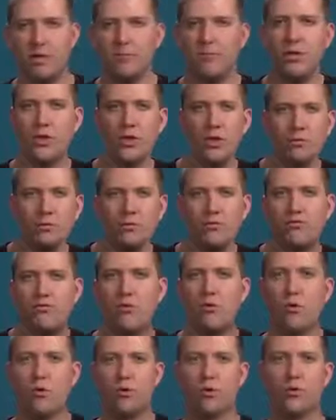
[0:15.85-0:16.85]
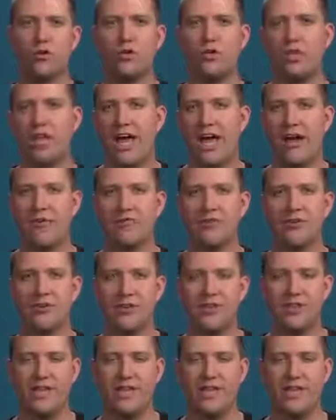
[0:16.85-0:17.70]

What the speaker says: I'm a little before and a little after.